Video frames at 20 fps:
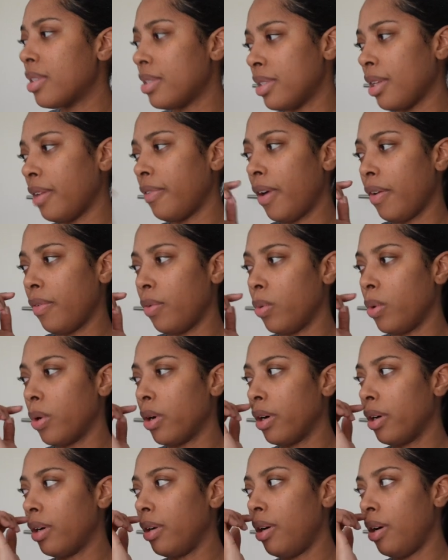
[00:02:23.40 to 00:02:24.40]
the stuff I've
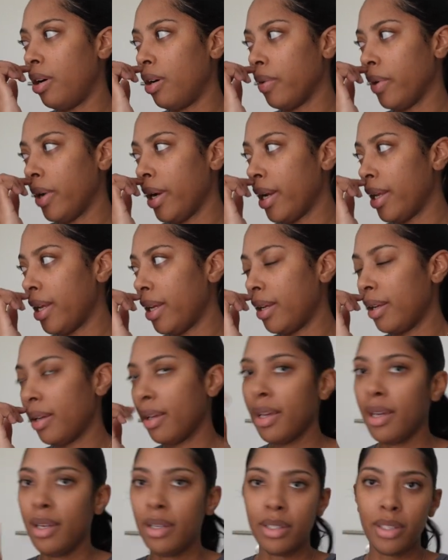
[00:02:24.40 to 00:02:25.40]
worn already.
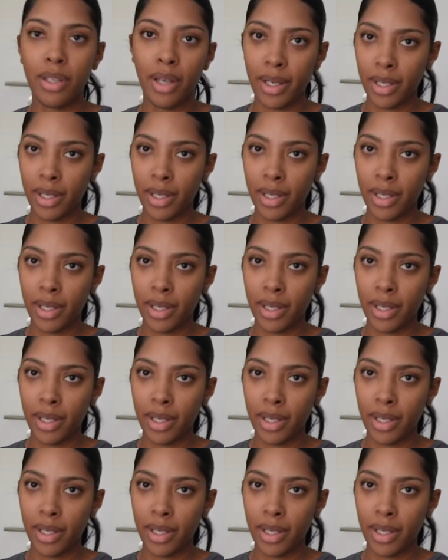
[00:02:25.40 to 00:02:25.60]
So